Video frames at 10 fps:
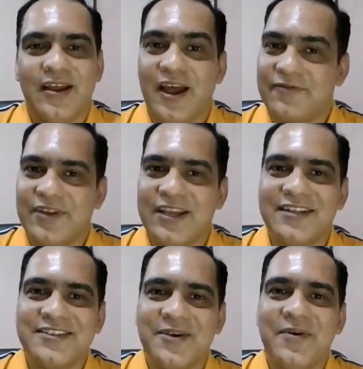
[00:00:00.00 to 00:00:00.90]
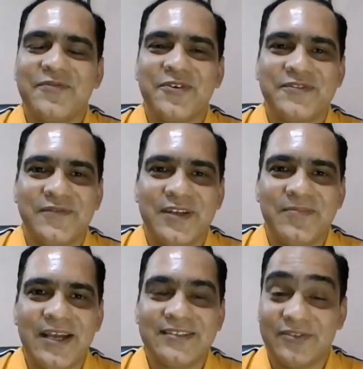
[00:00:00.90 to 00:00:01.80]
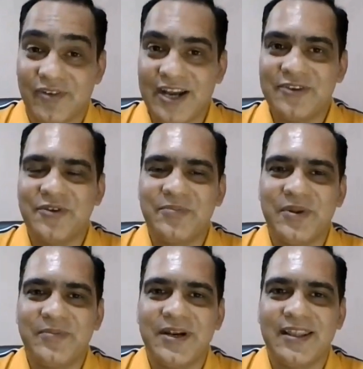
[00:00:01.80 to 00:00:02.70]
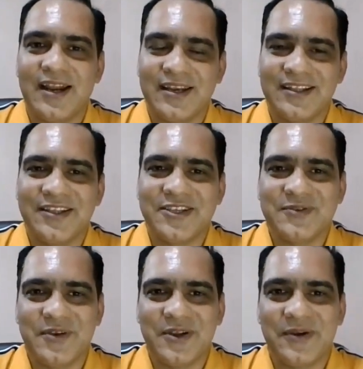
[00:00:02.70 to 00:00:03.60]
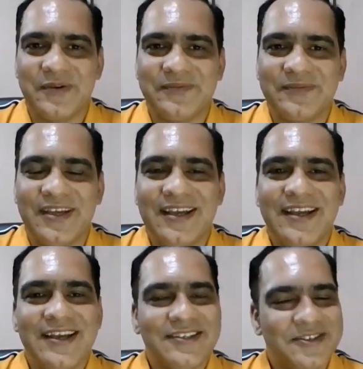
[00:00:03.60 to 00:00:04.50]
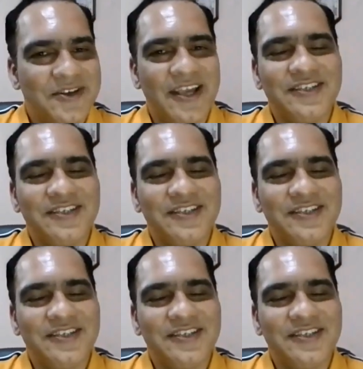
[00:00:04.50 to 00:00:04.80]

I have taken some of those feedbacks and tried to implement that in this video. So today's